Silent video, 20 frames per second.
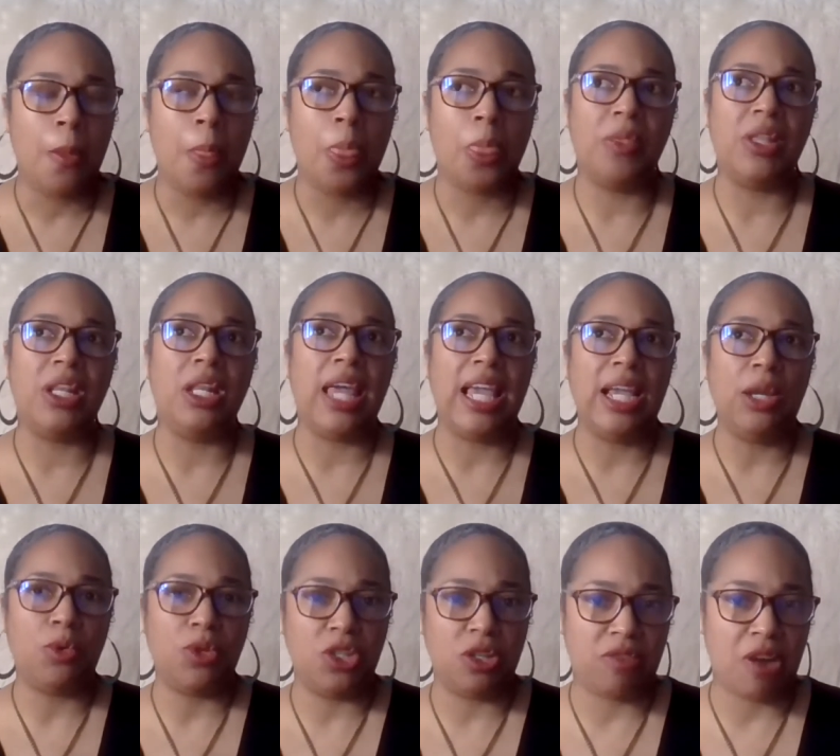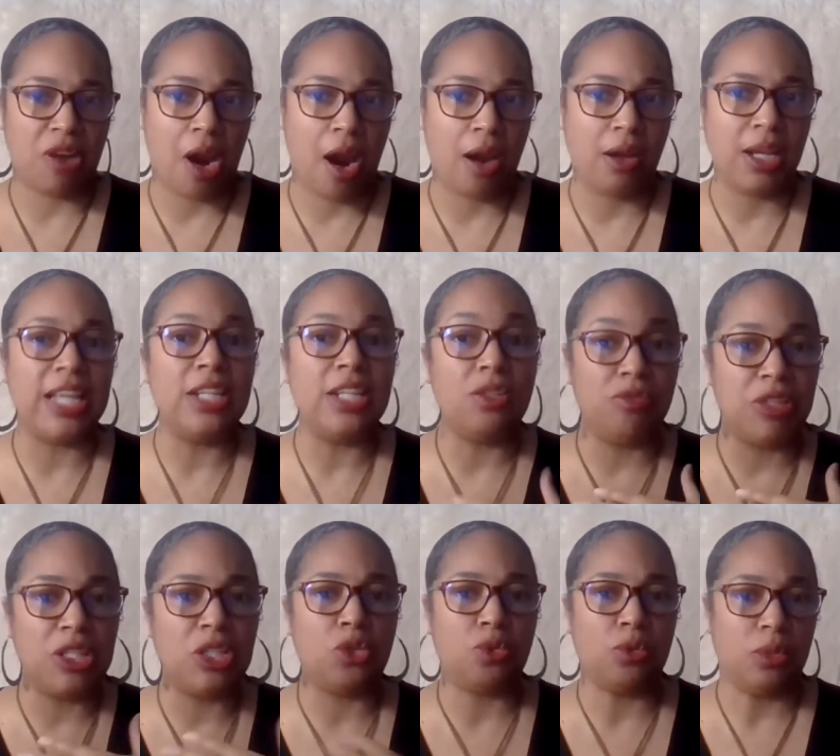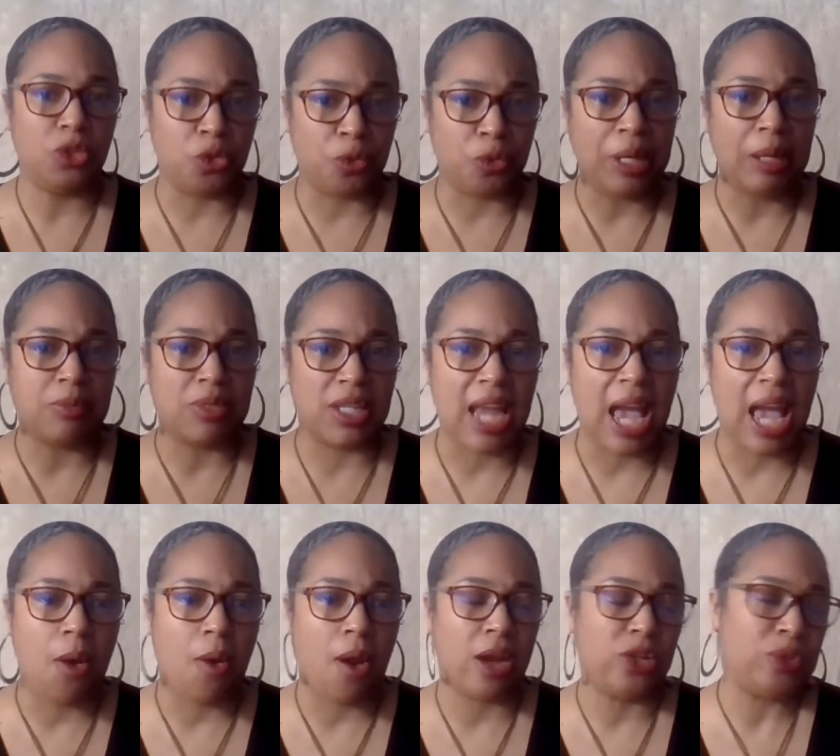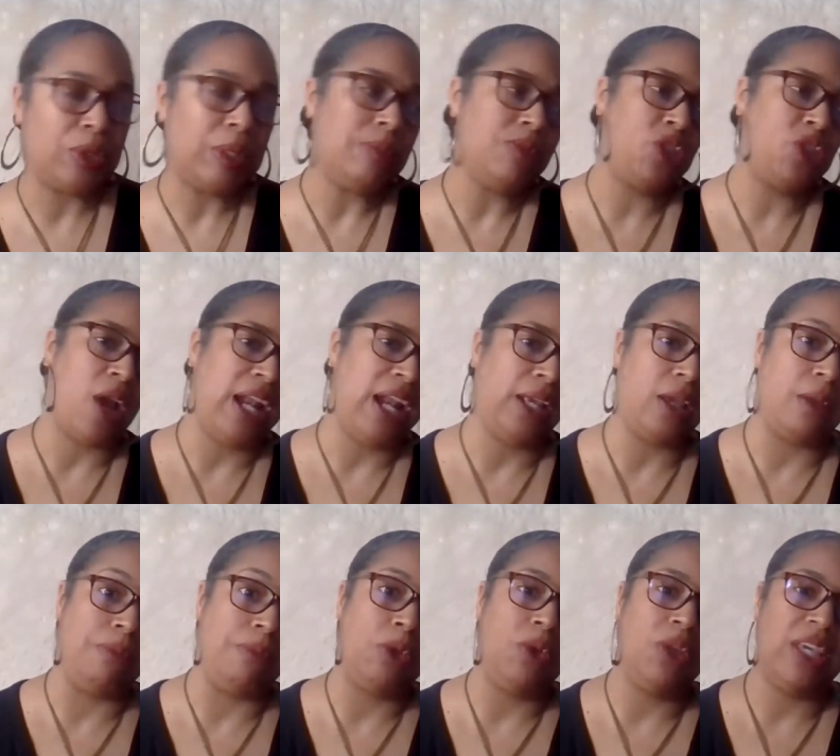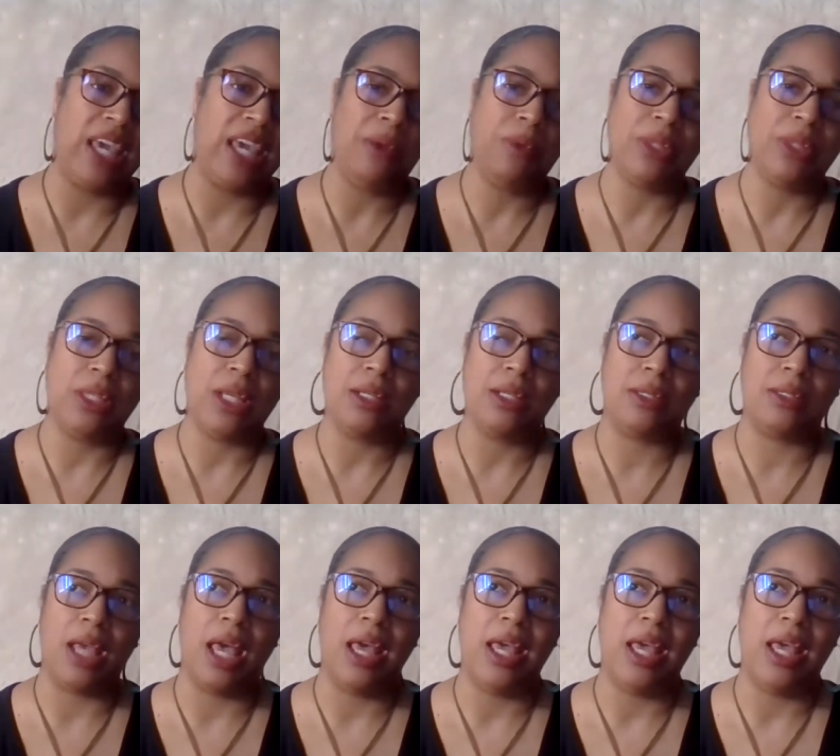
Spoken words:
the language of our individual dreams and how our dreams try to communicate with us.